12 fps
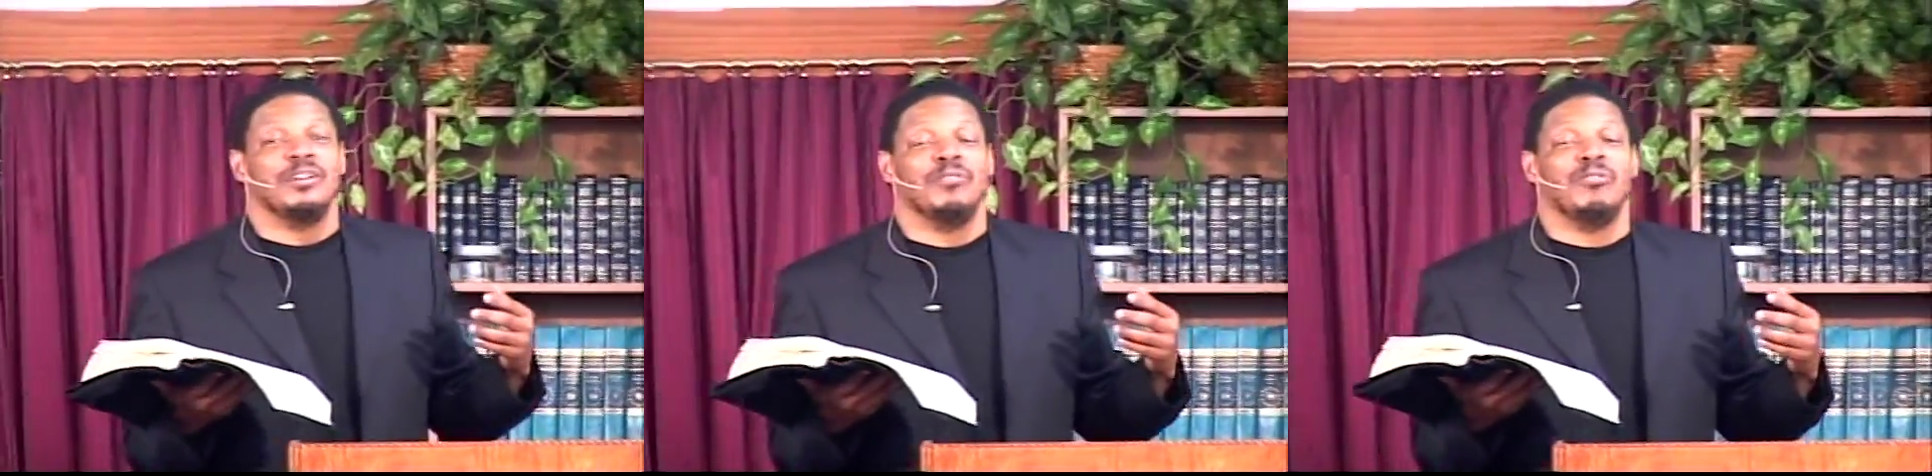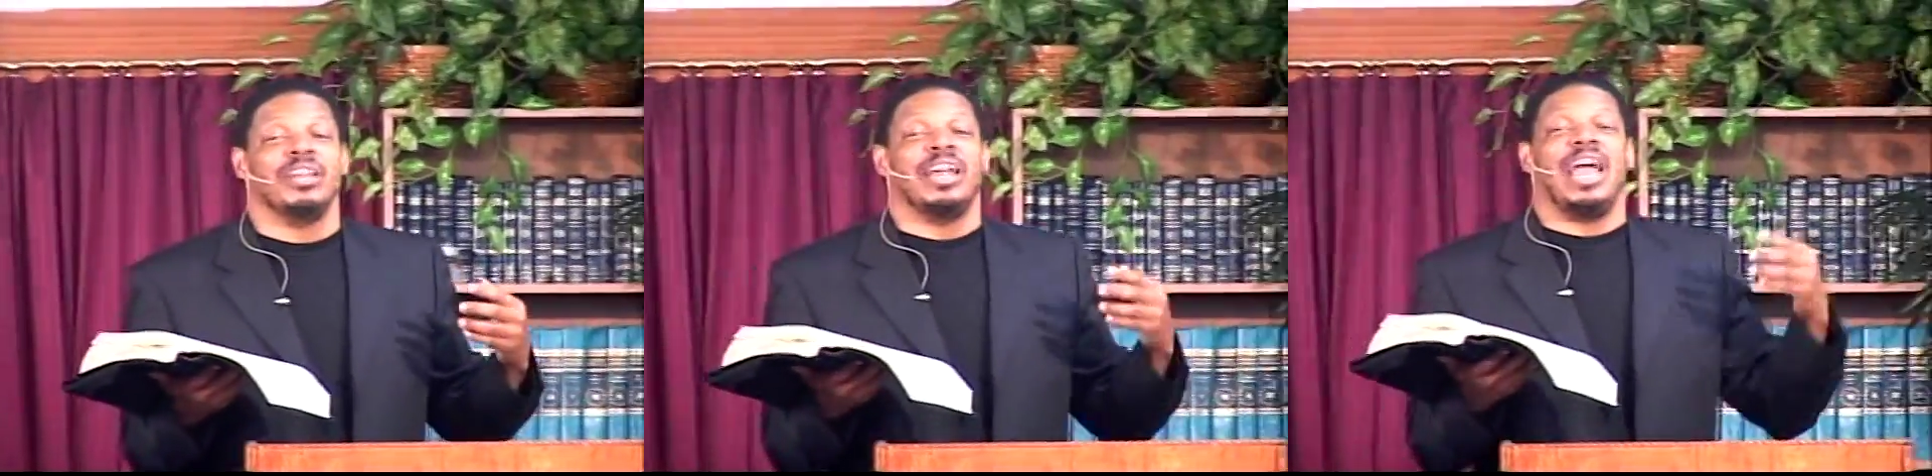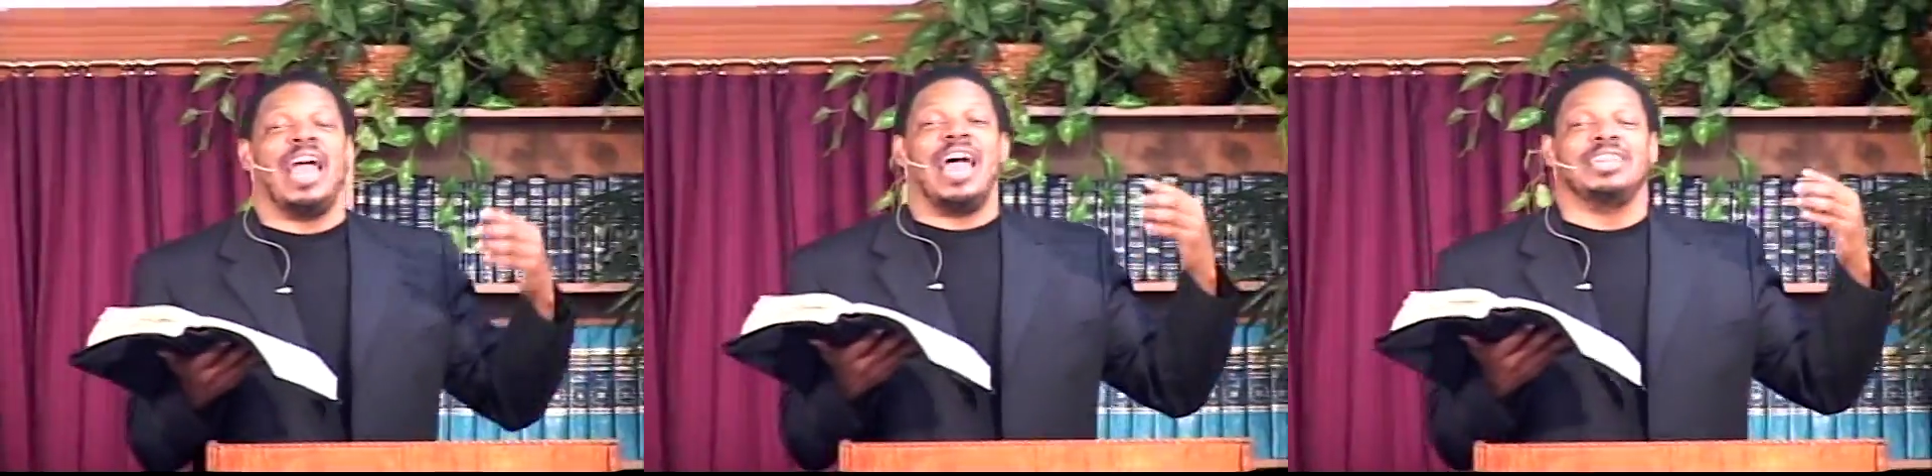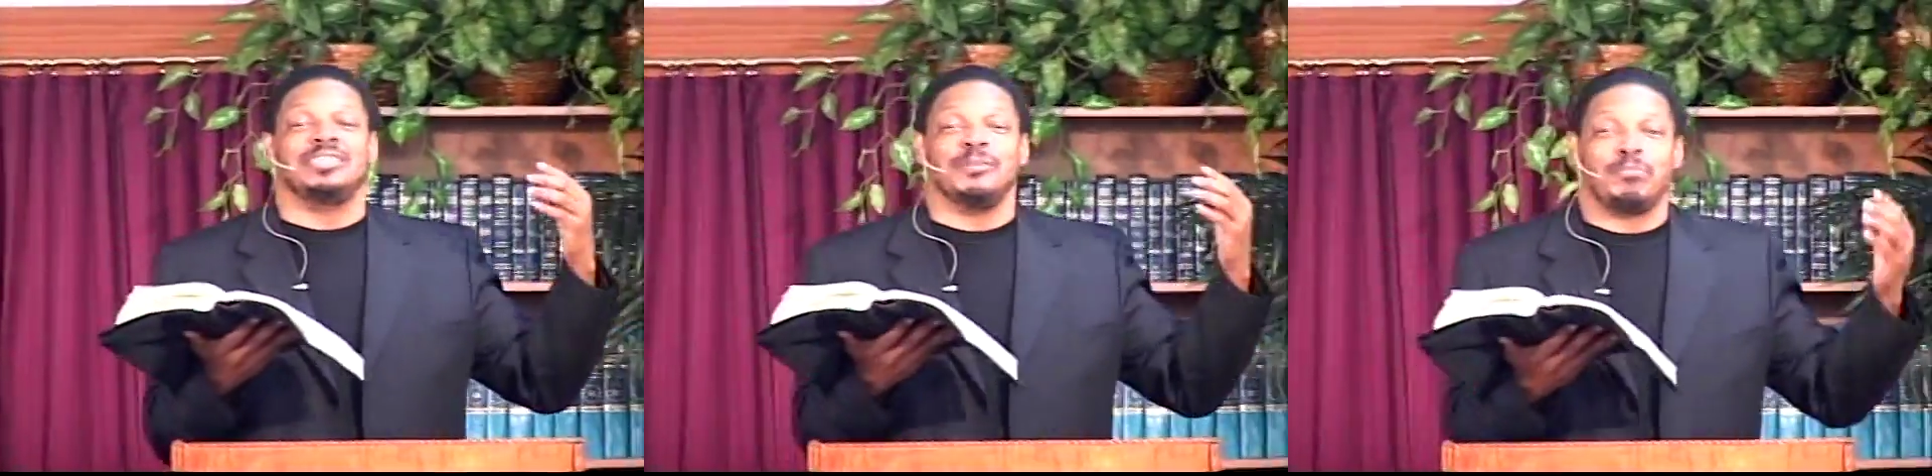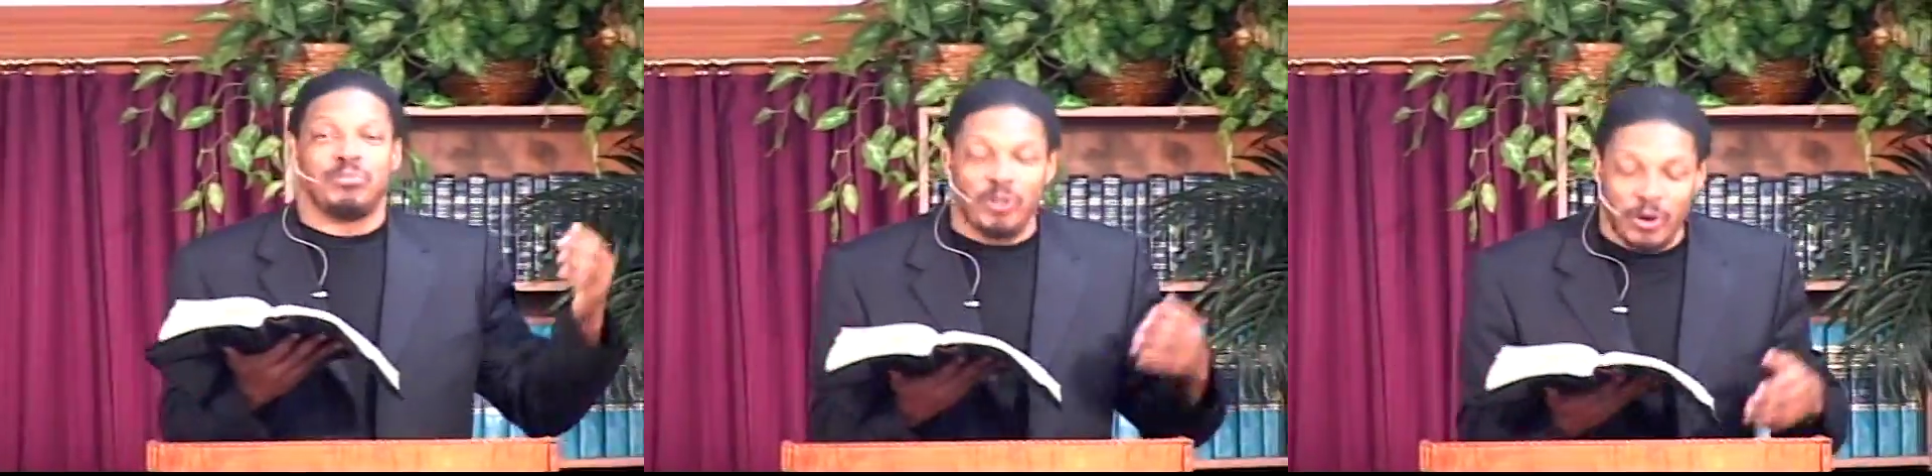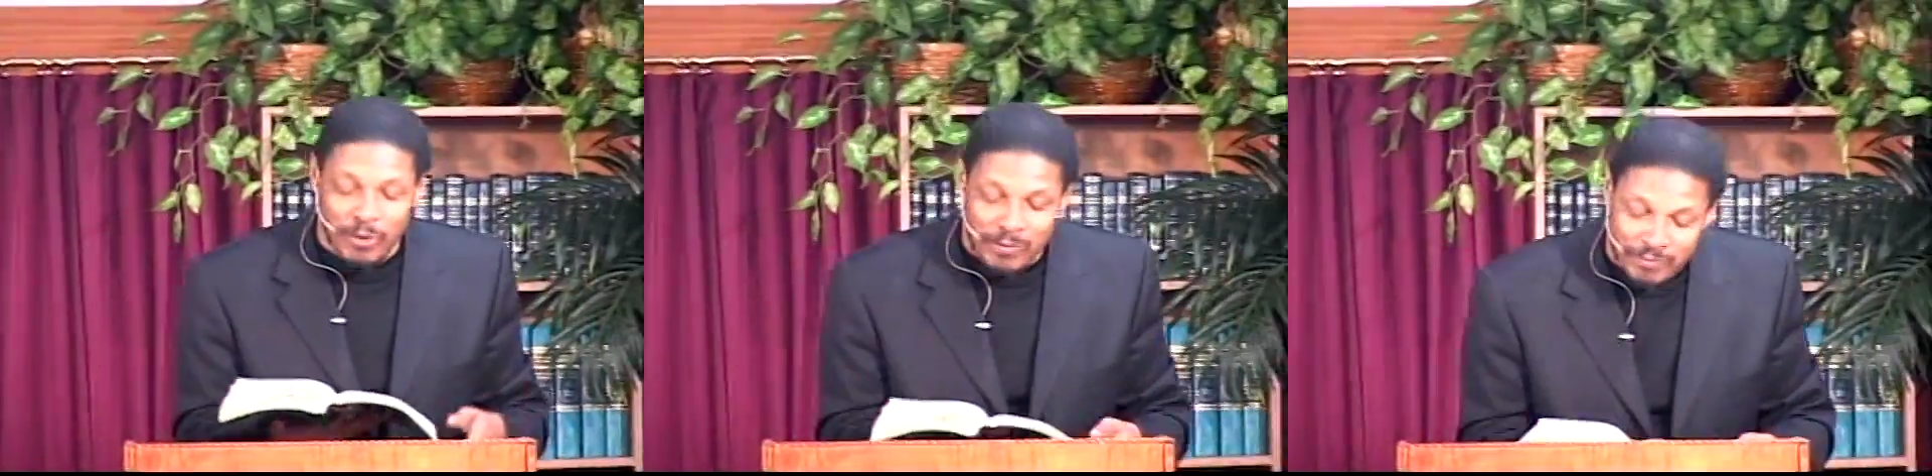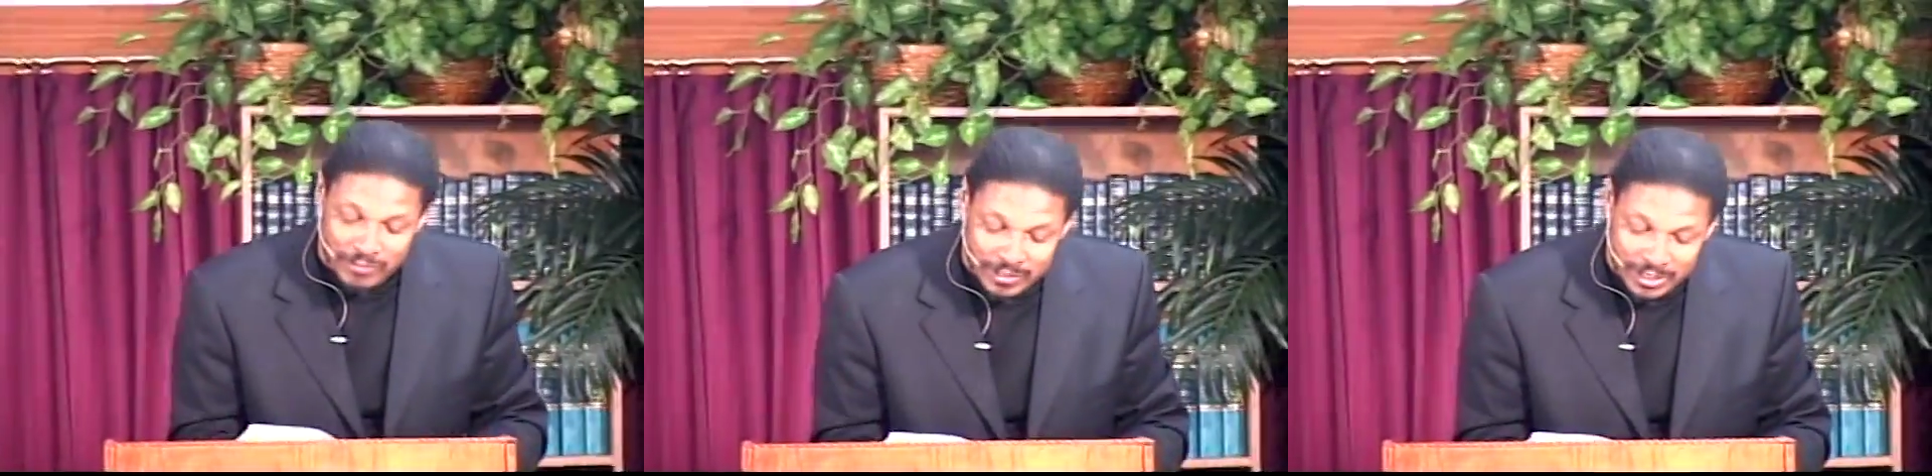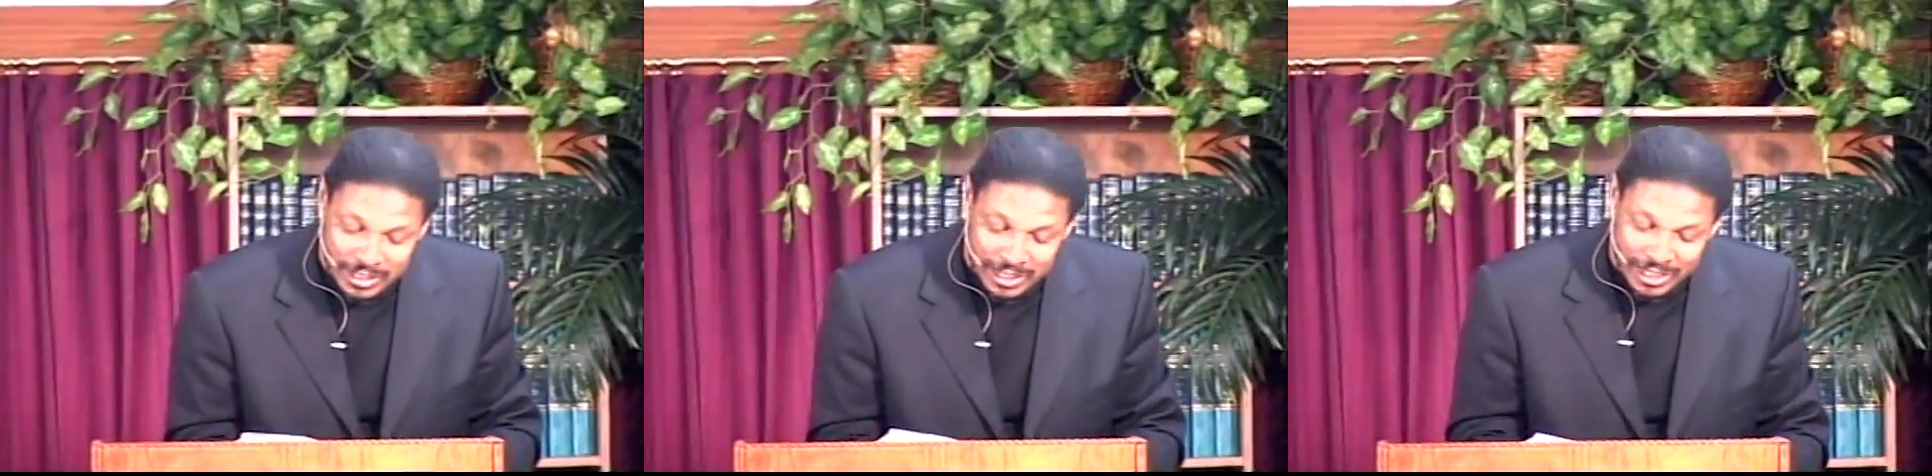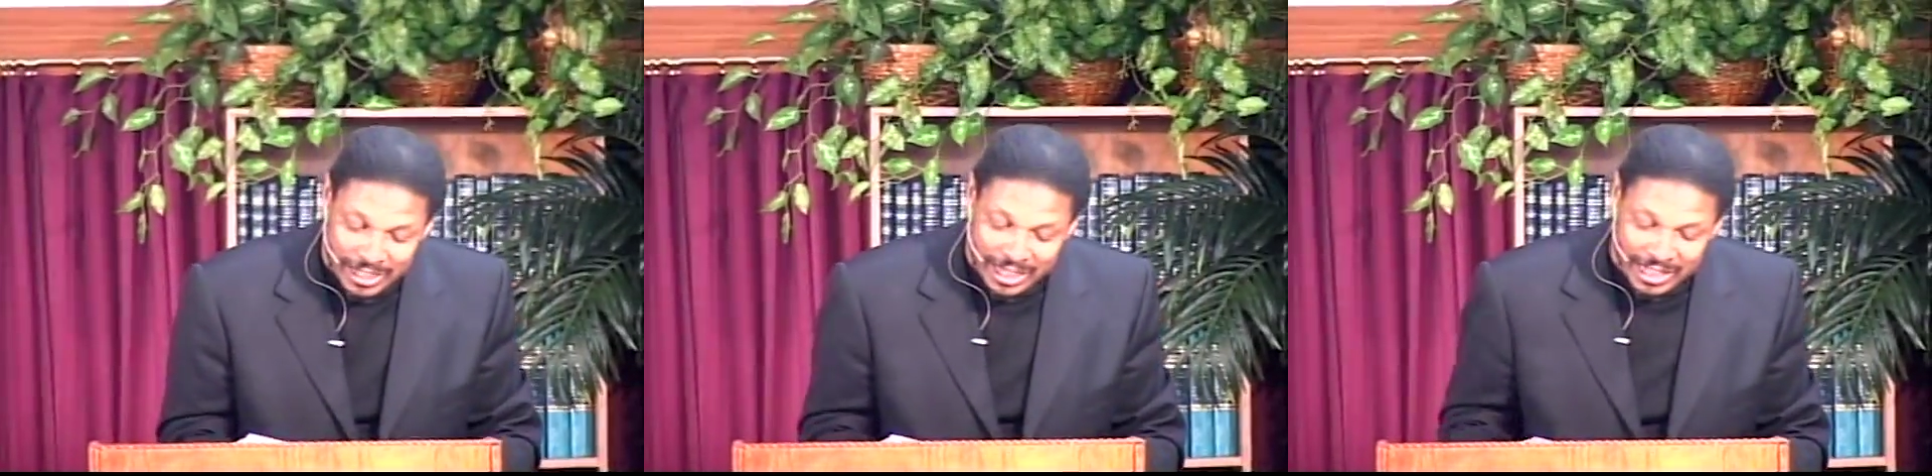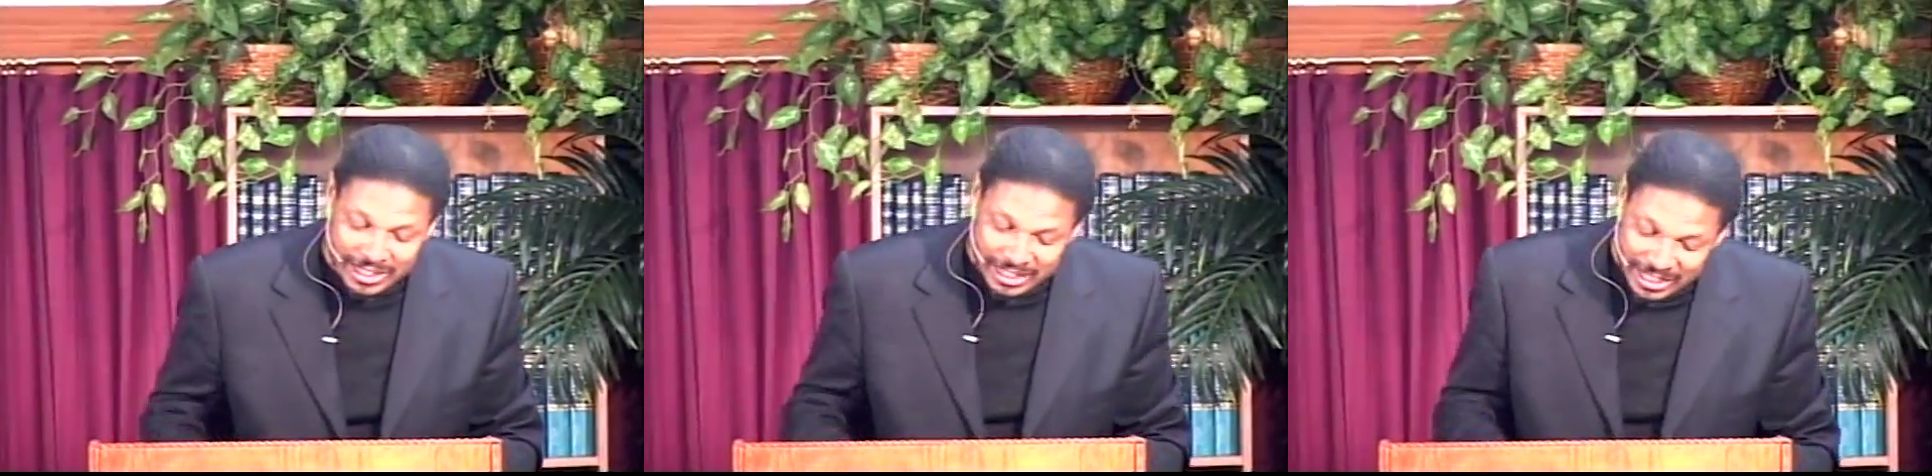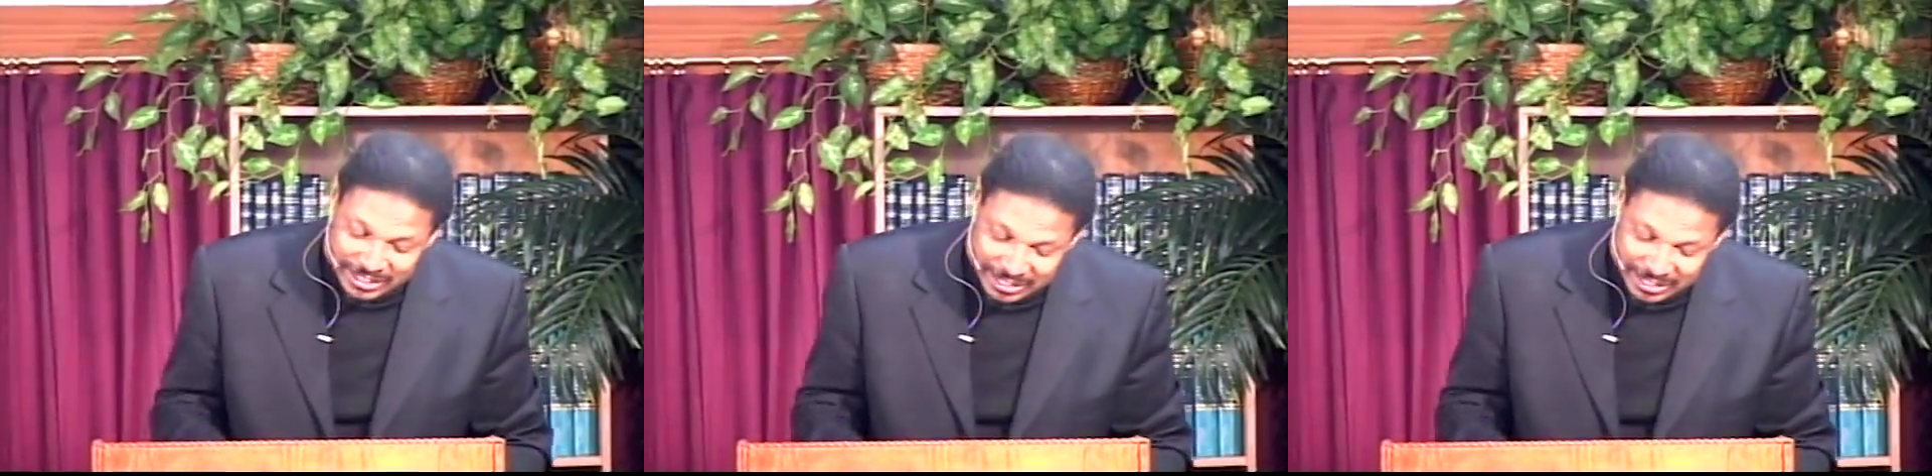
would have had some proof in this